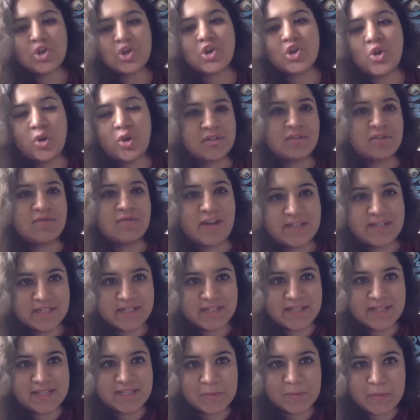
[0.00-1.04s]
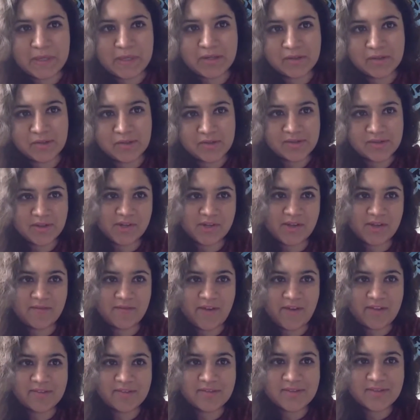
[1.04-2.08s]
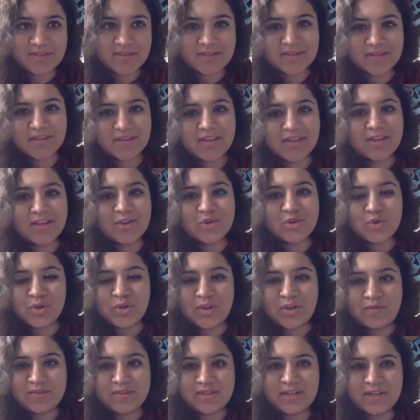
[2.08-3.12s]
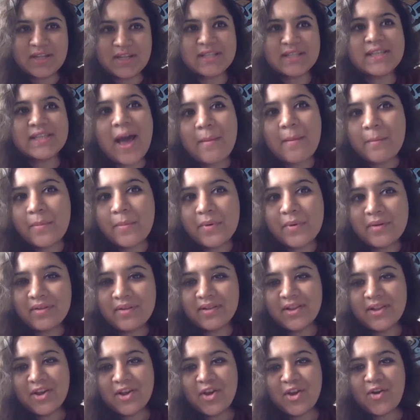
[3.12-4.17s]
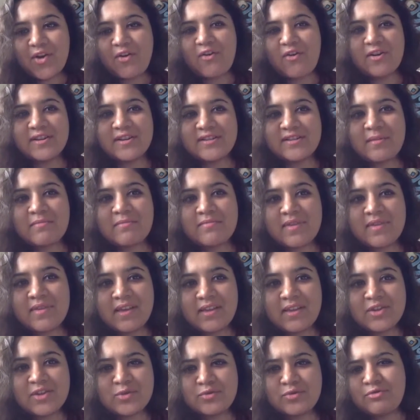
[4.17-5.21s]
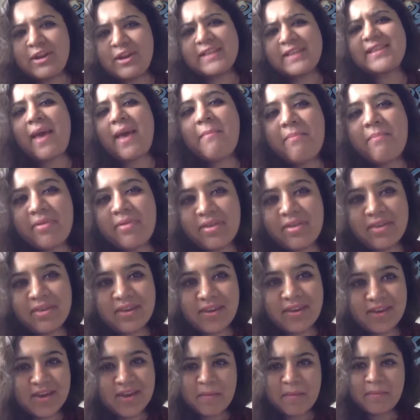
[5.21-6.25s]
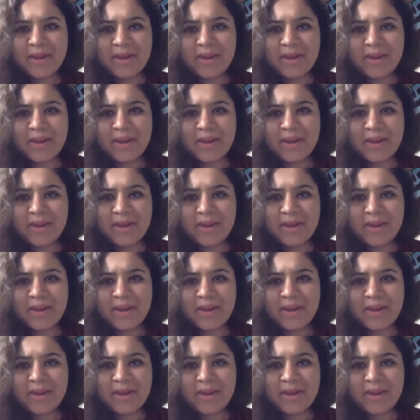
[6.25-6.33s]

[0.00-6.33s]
not invited as speakers at events to give as an example or something to raise empathy,